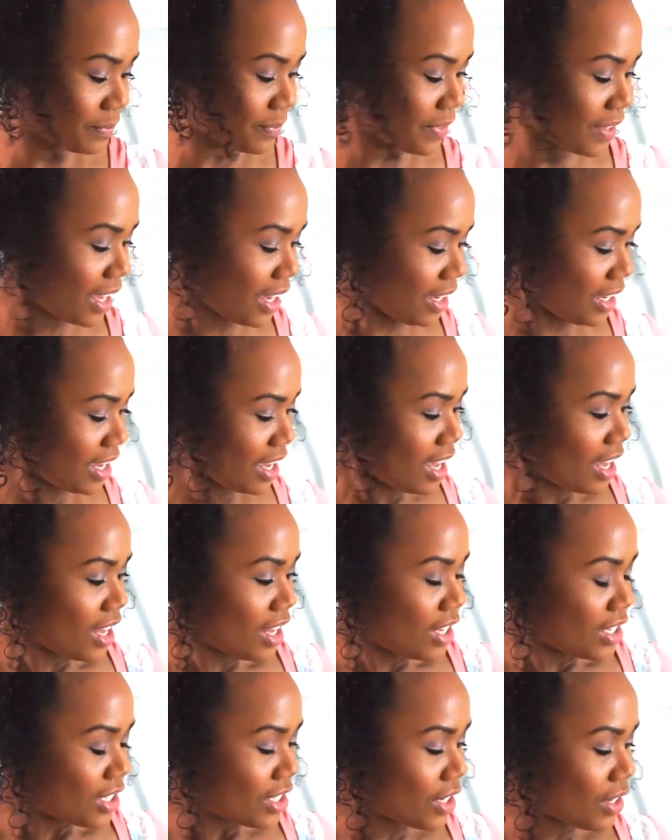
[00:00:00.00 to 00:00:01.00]
Okay,
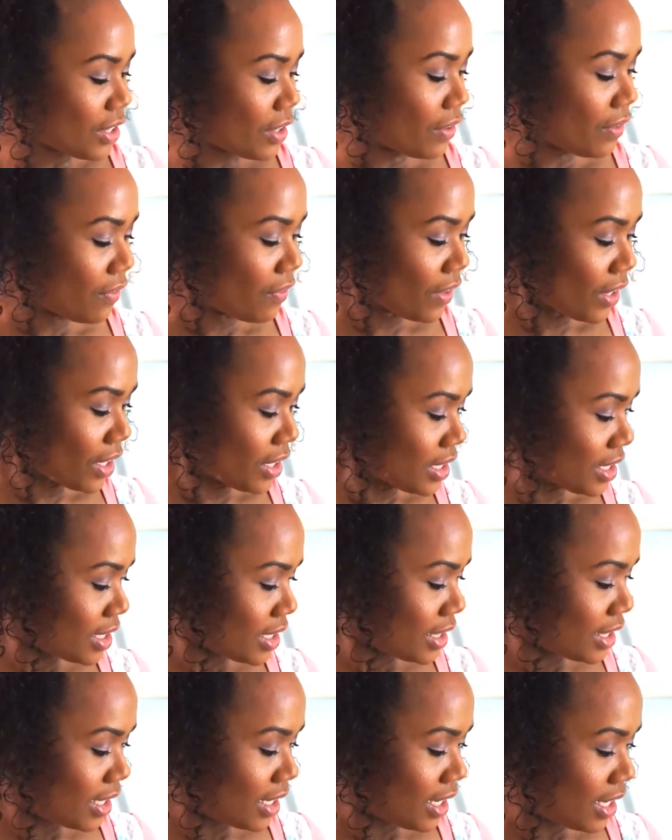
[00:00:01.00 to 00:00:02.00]
so the first
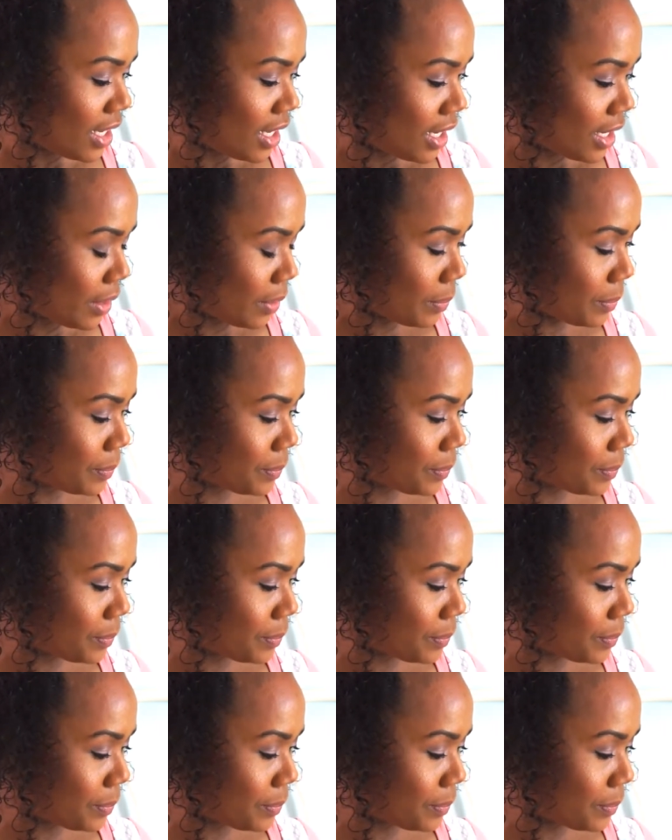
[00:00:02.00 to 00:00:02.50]
thing,